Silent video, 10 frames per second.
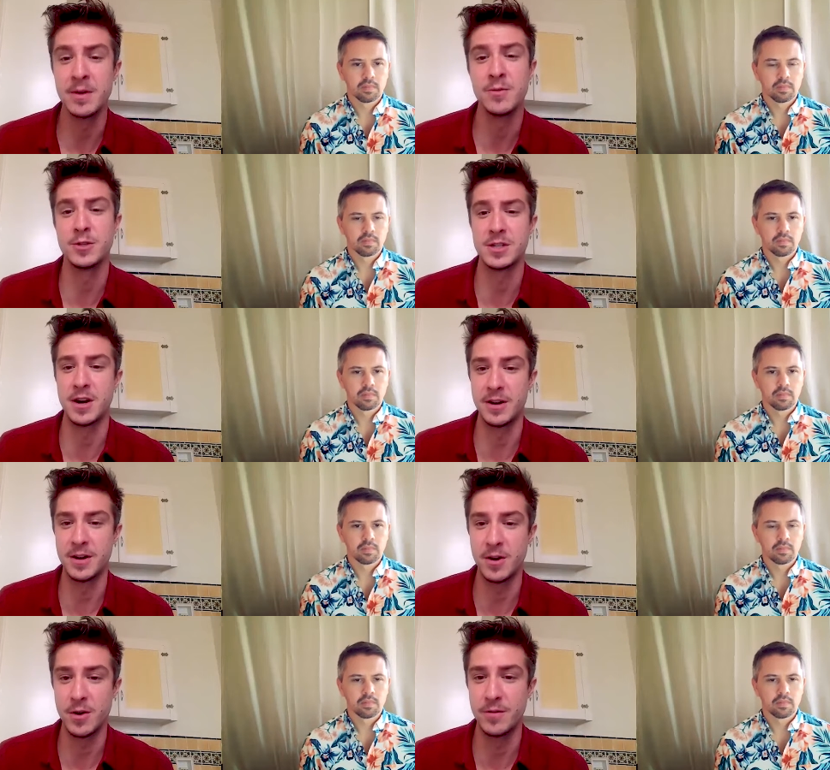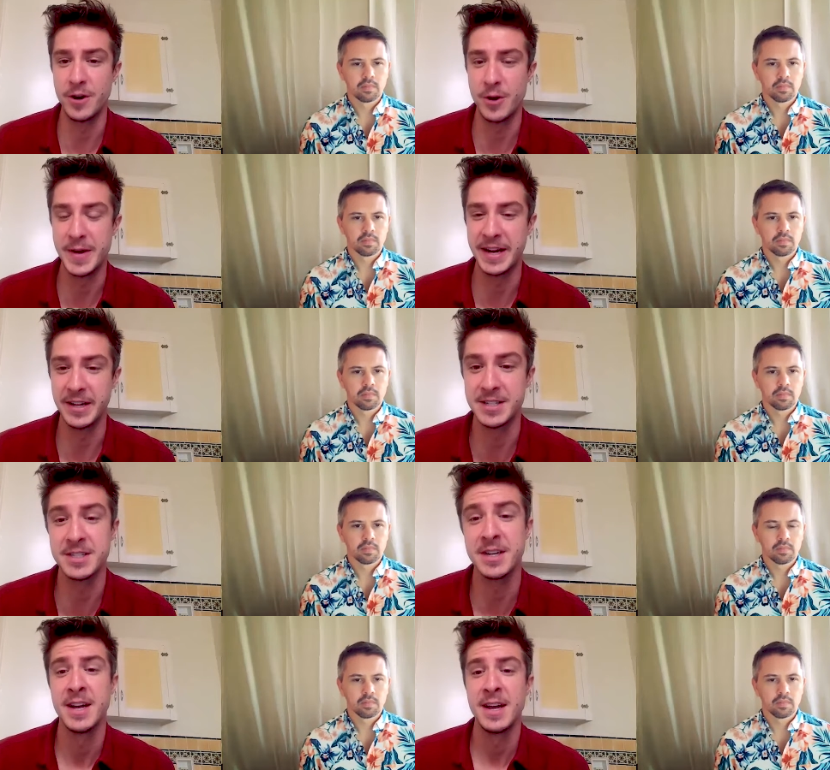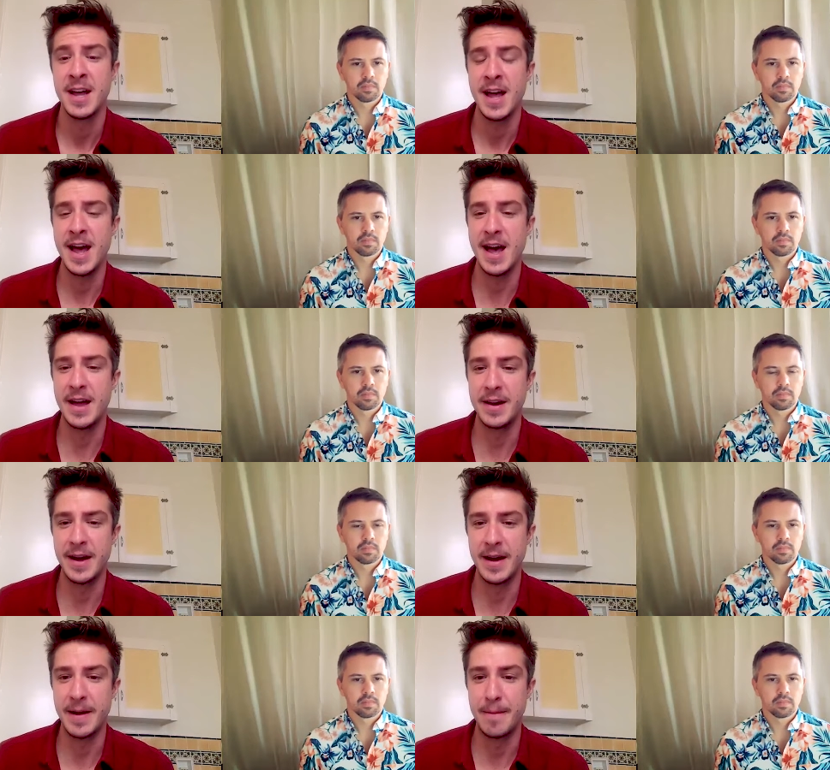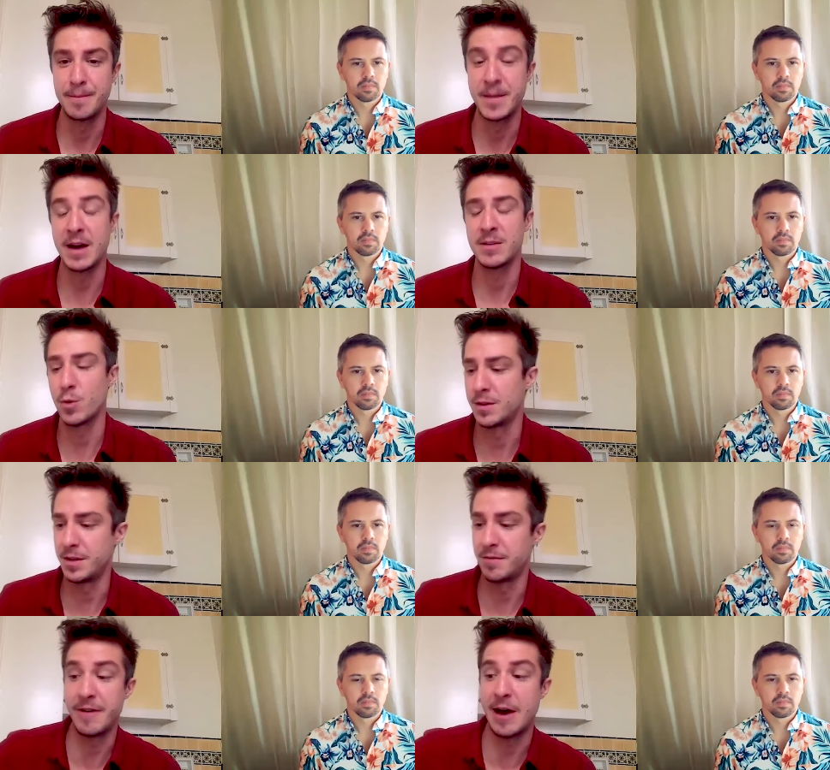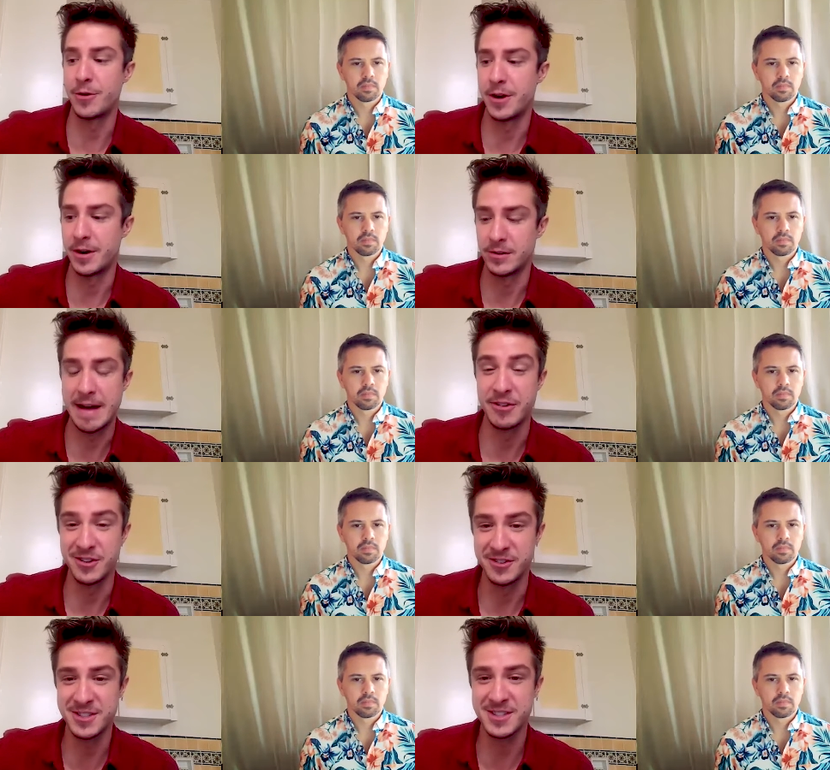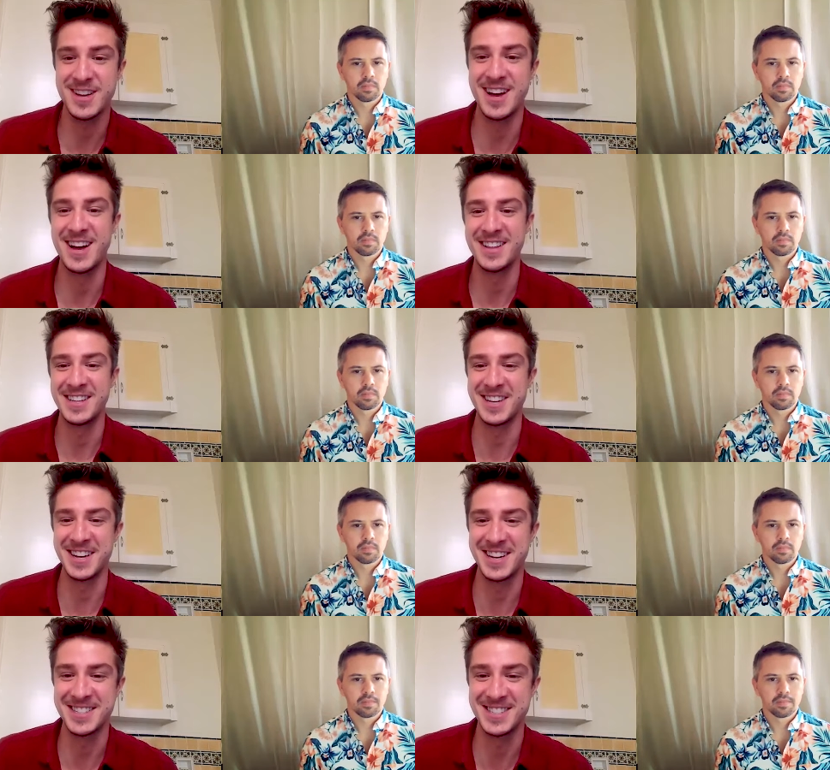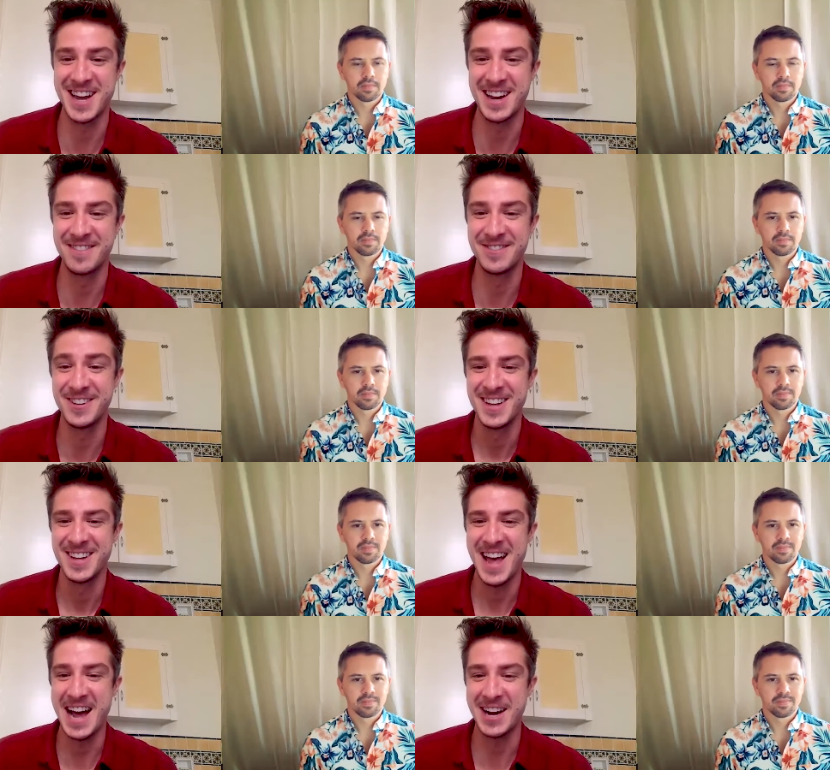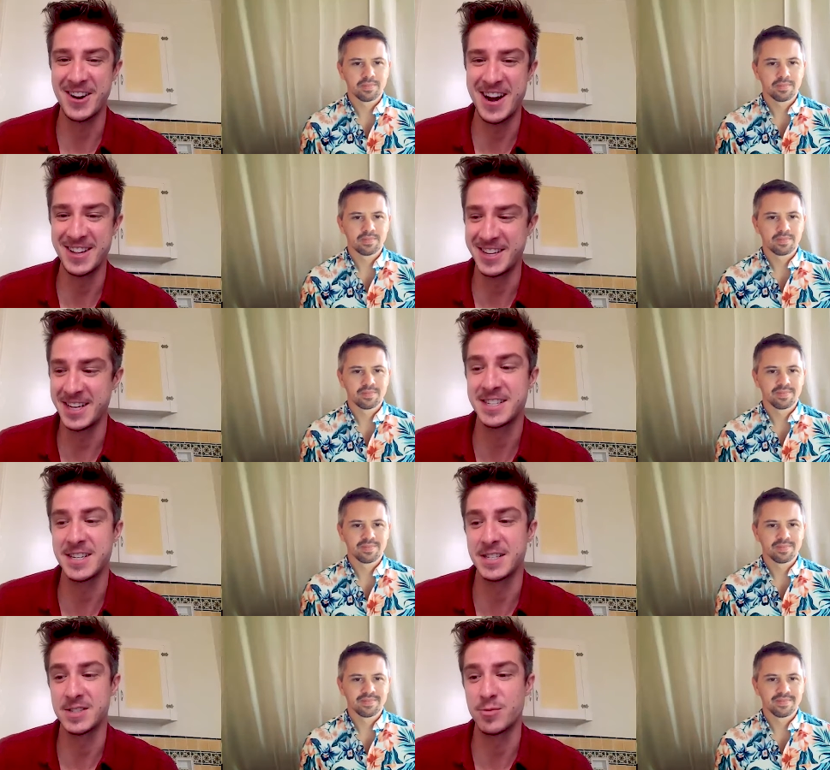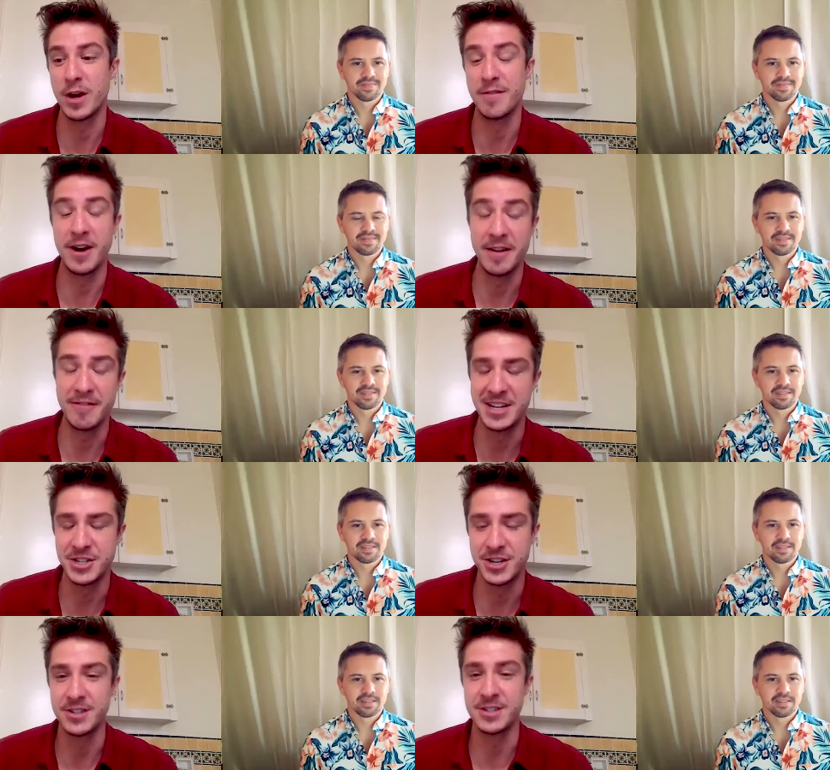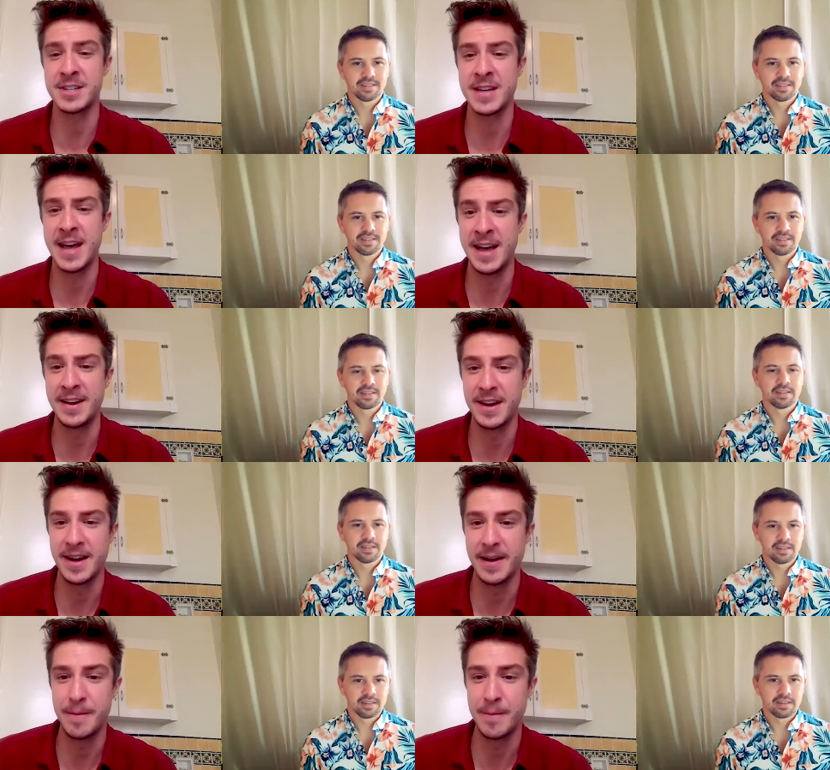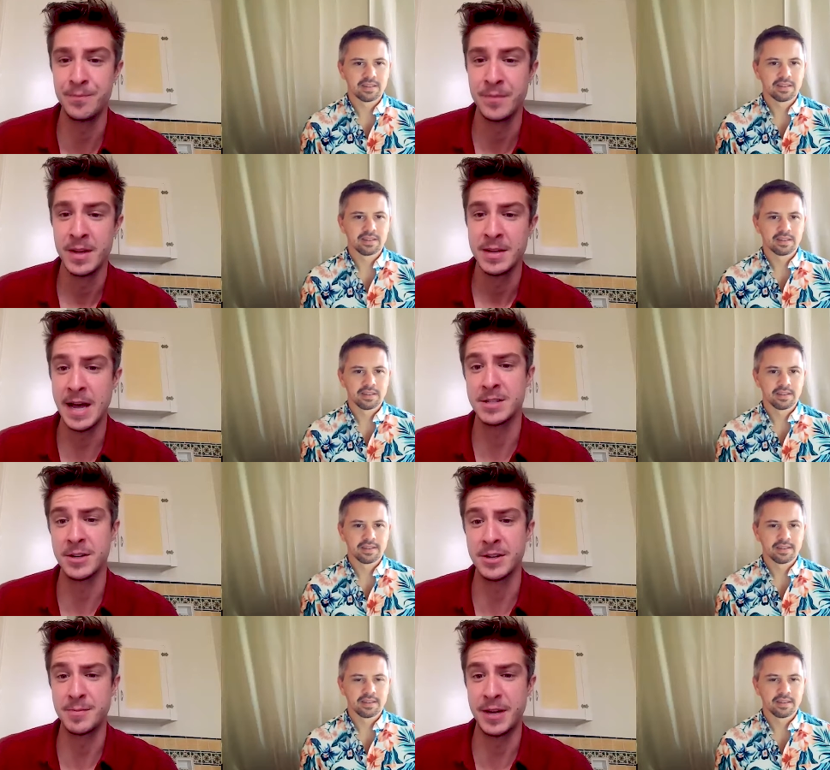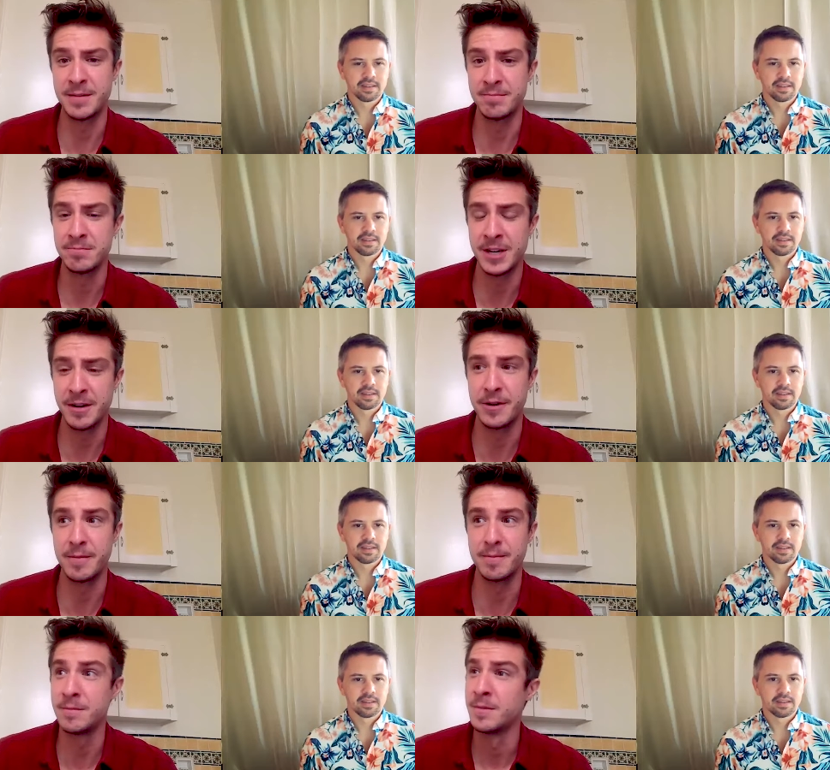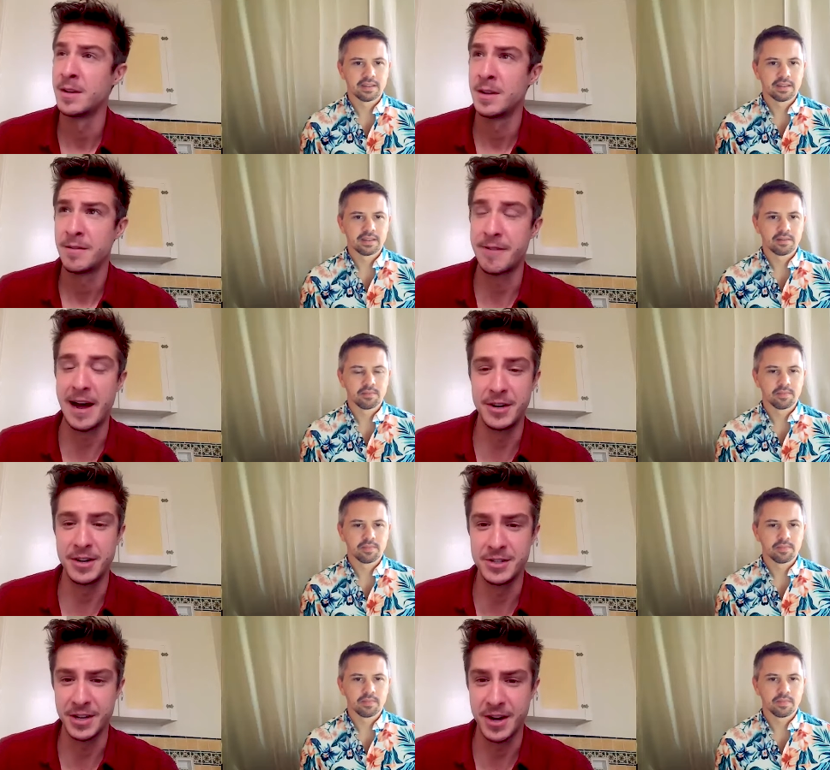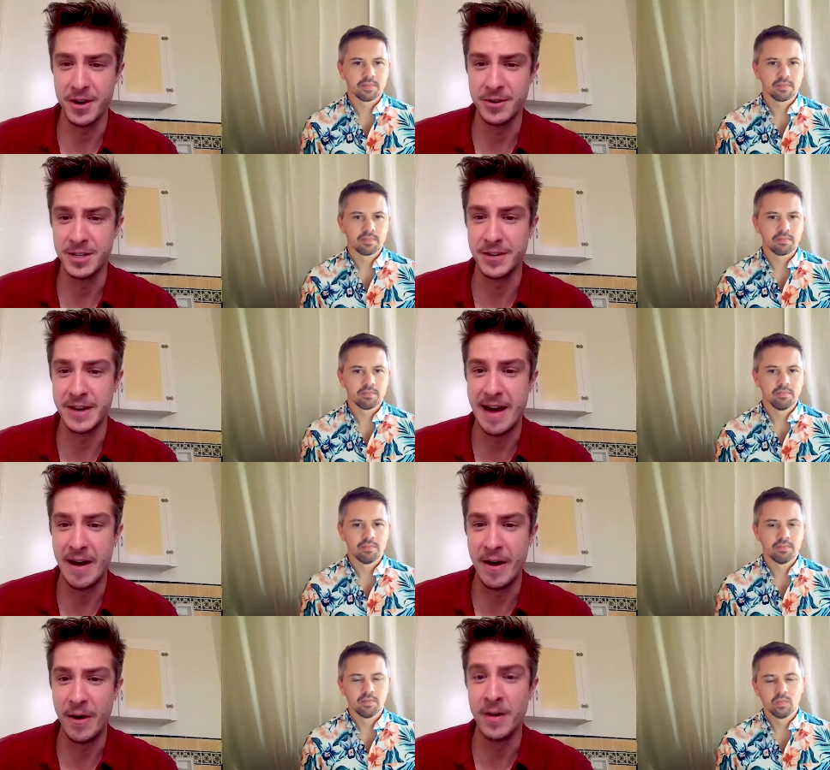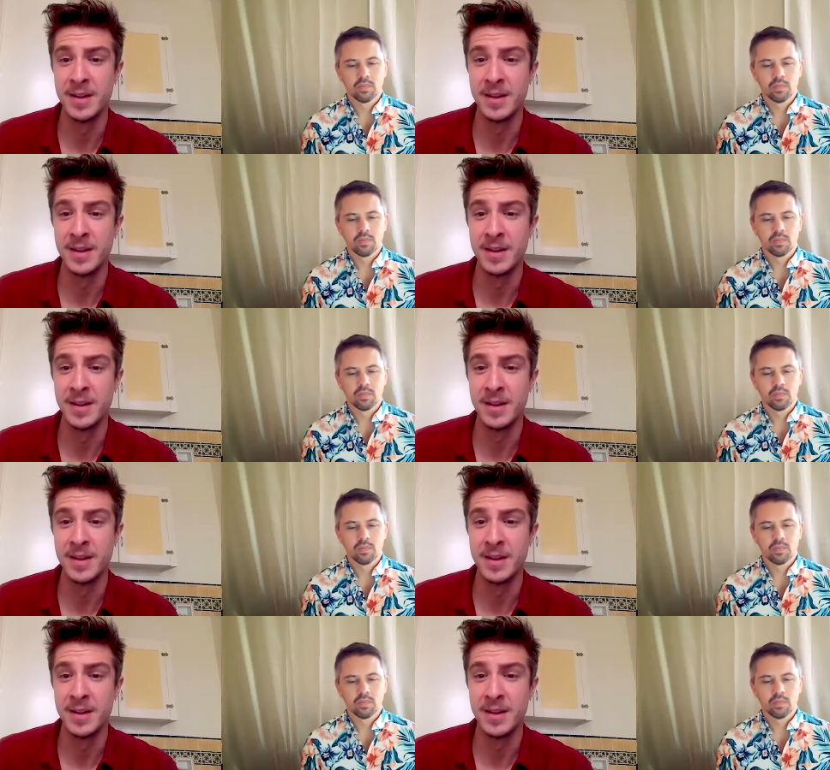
Speaker 1: was started over Nomad List. And yeah, what the founder Levels, that's like his kind of hacker alias, is one of our advisors. And yeah, so it's been, you know, from 5 years ago till now.